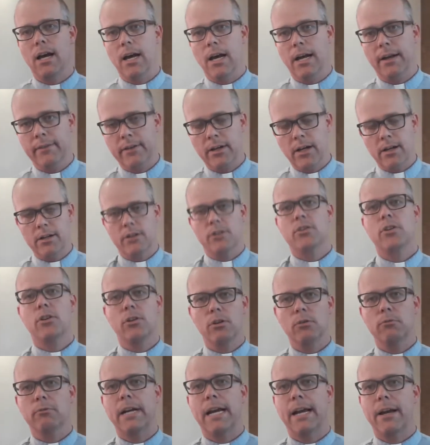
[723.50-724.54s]
I've got to turn
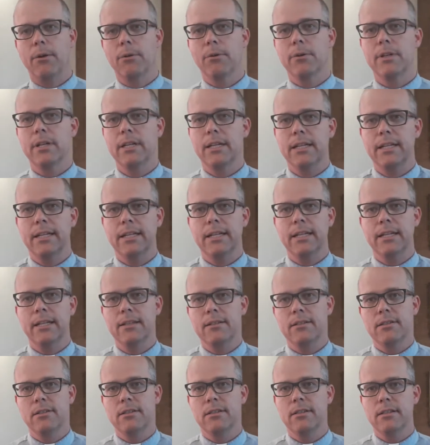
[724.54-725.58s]
around
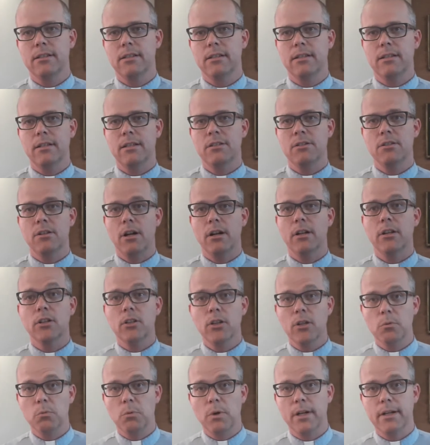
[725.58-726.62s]
is, is not a
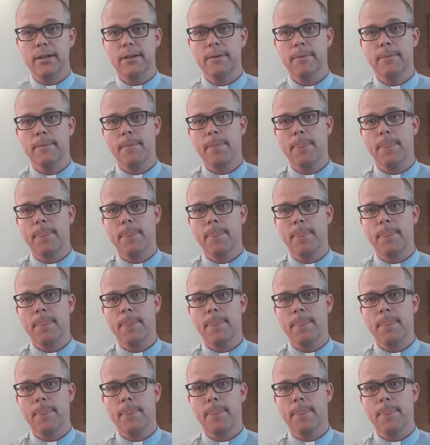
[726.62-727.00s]
good one.